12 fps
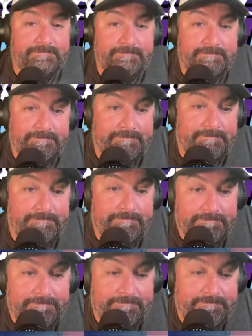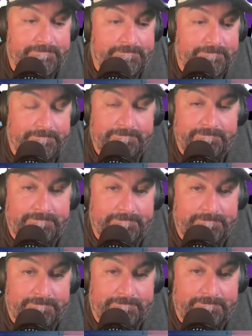
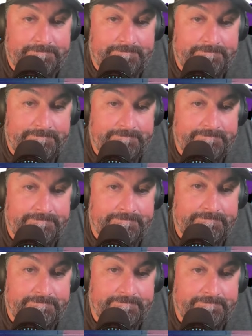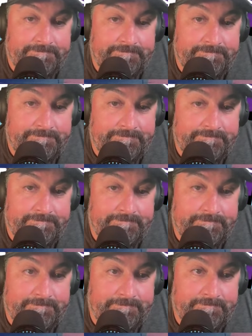(silent)